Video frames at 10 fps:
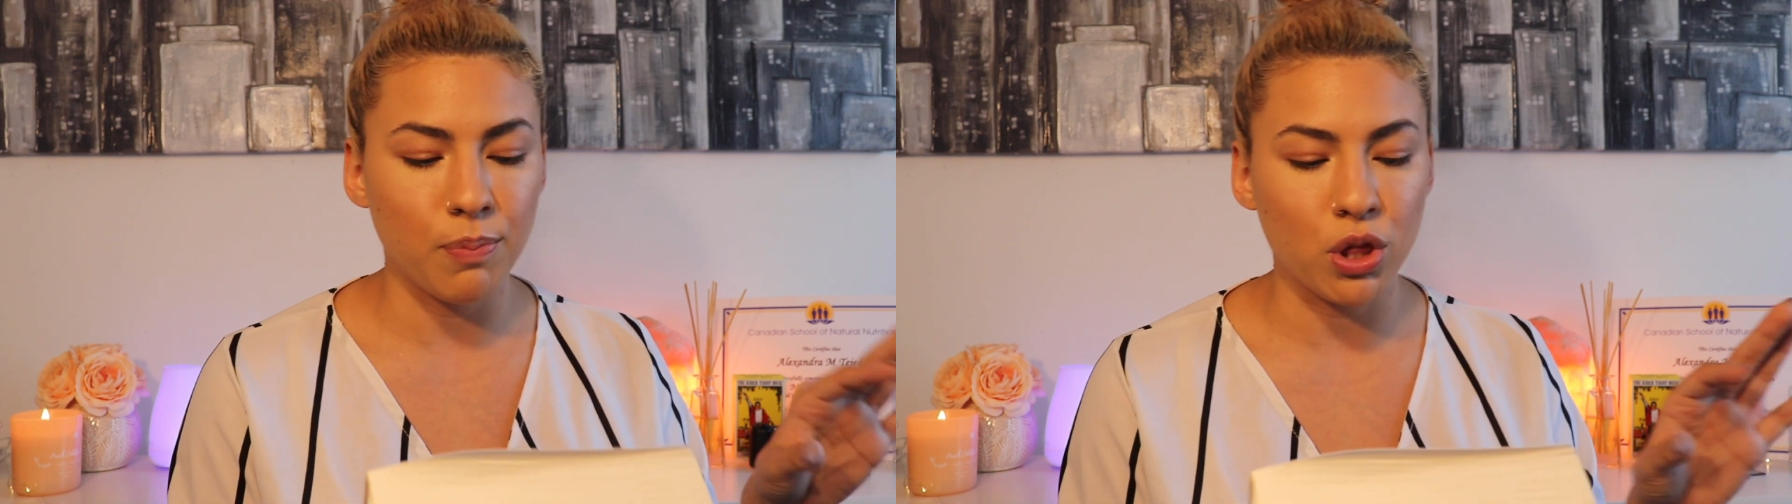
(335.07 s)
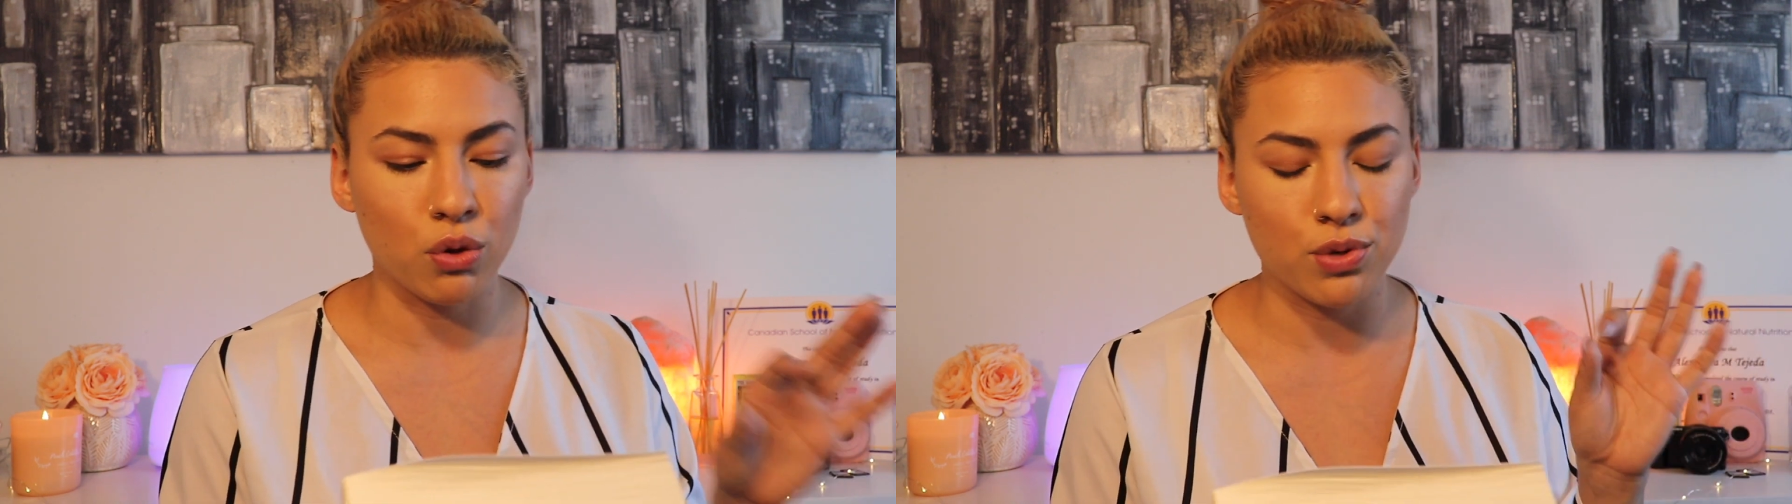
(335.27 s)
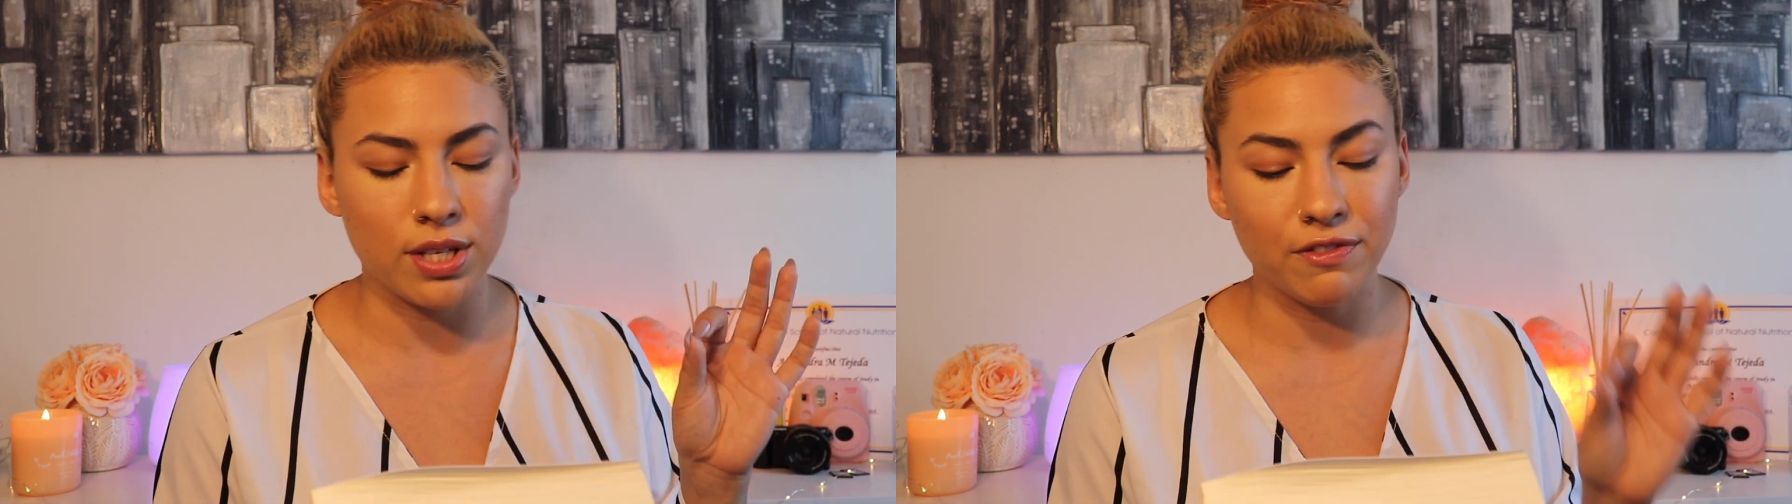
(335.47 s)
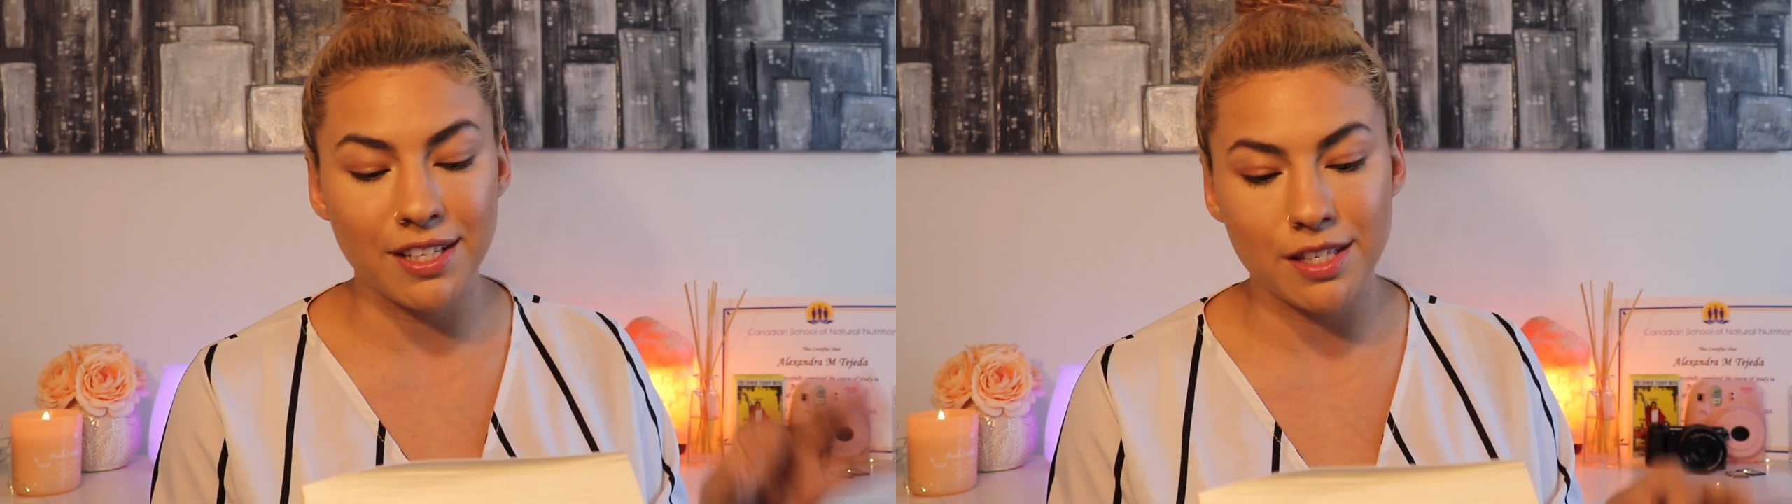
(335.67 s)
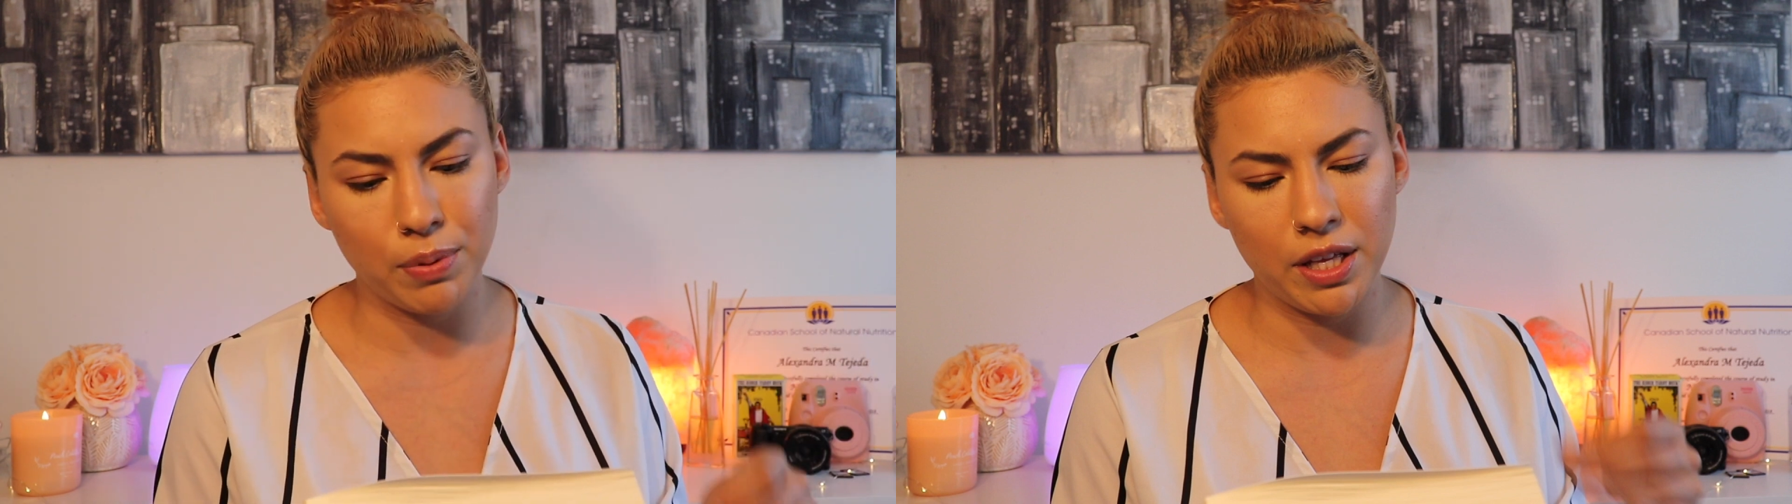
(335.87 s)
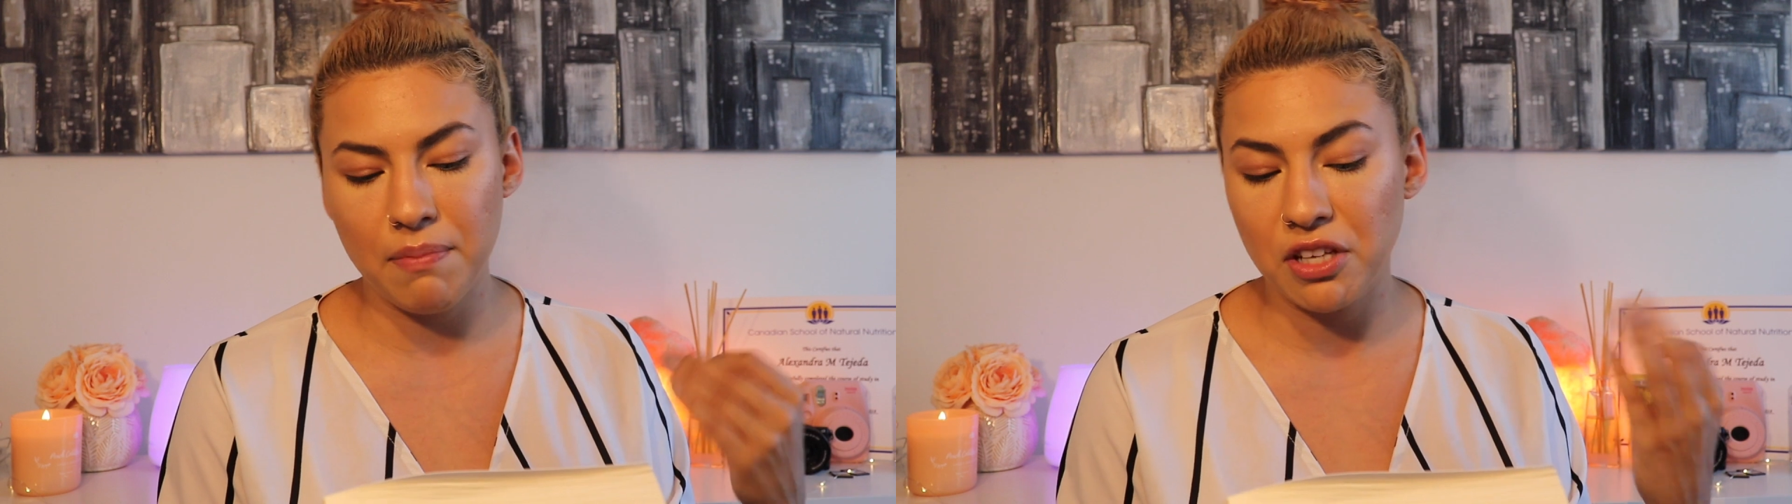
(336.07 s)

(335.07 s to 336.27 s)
but through self-discipline,